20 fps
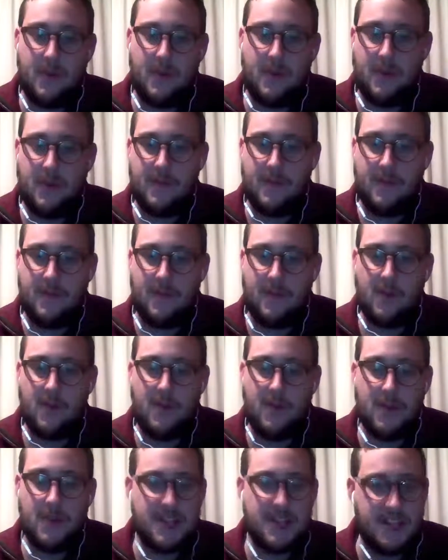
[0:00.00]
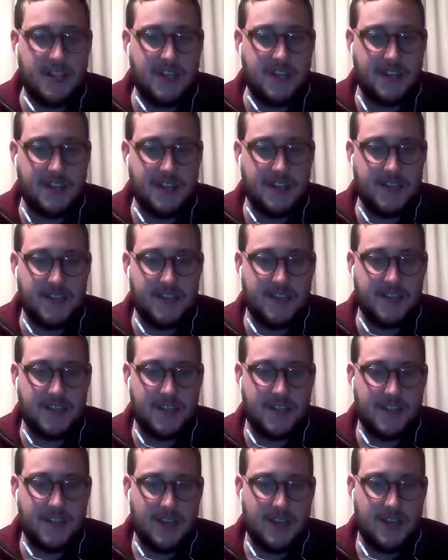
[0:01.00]
multiple 4-WAR
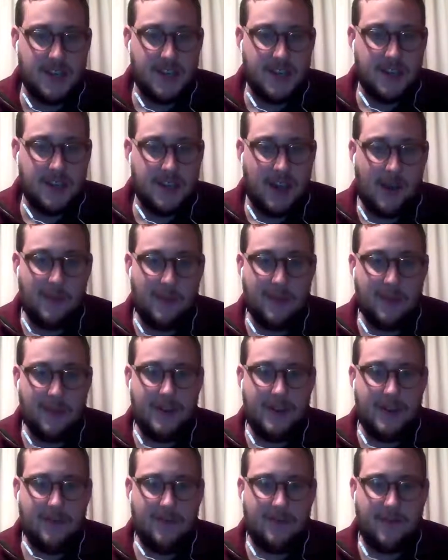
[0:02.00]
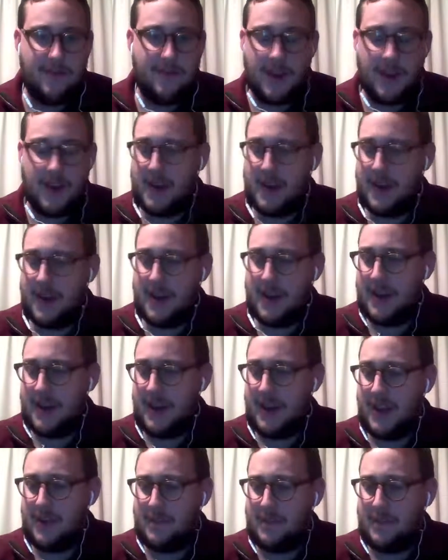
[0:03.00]
seasons, I believe.
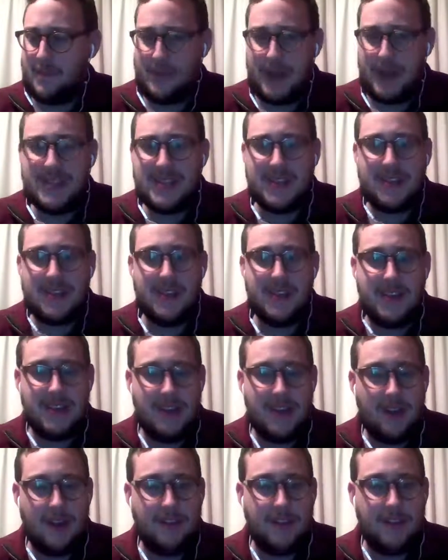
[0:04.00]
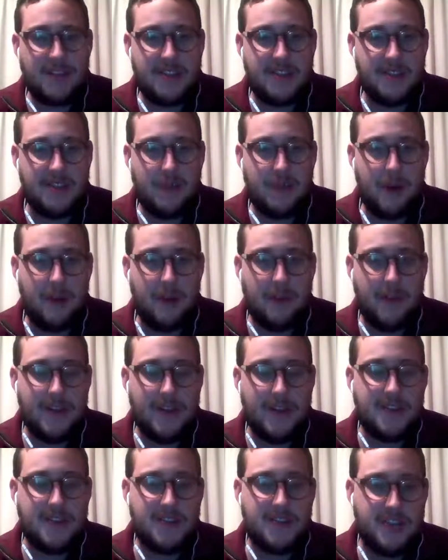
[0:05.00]
Yeah. Basically nothing
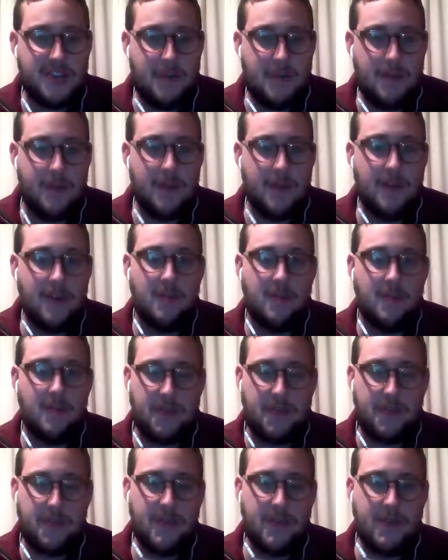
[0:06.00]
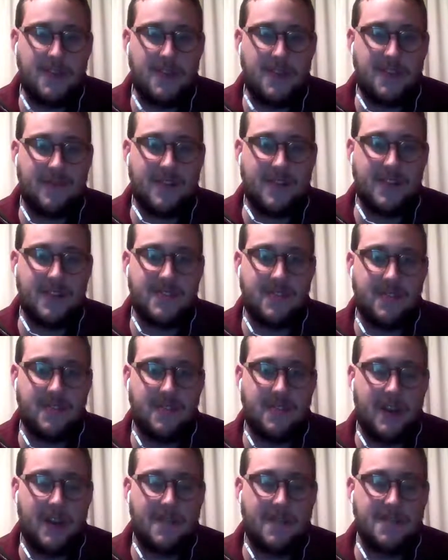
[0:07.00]
to the Marlins. Cheaper, multiple years
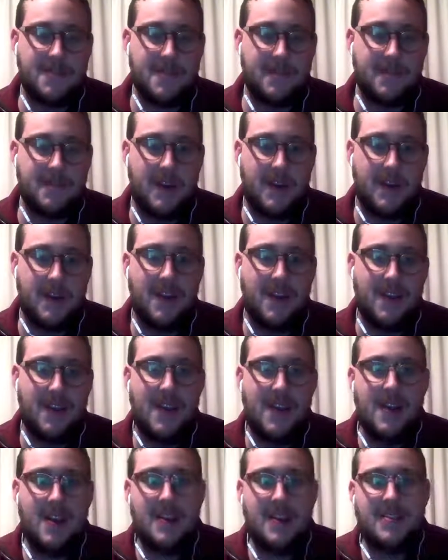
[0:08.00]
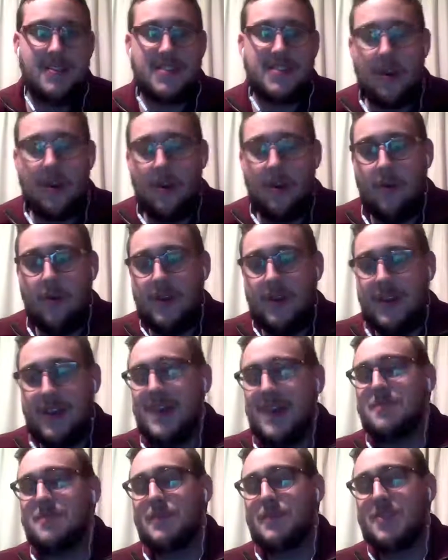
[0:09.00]
of control on Ozuna.
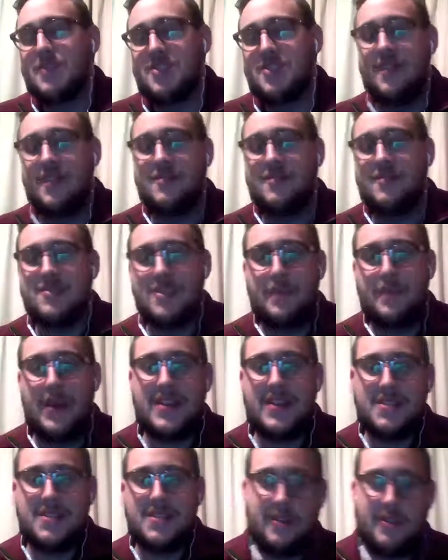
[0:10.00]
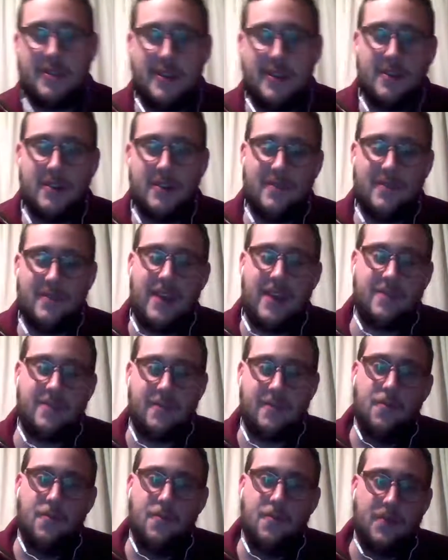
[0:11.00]
So, yes, Machado's the best player of
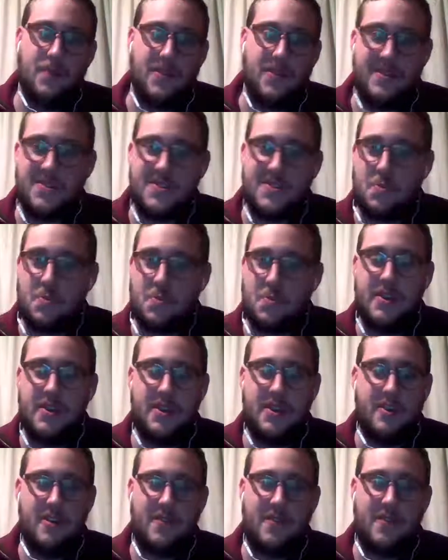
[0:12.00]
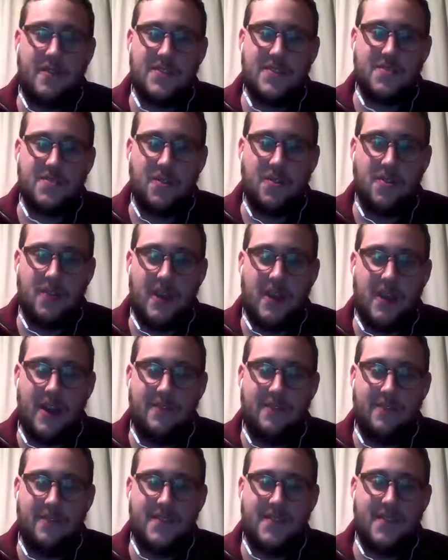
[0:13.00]
that group, but there's 1 year of control
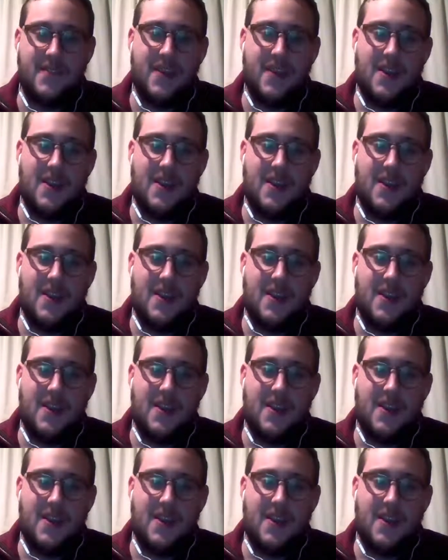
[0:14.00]
left.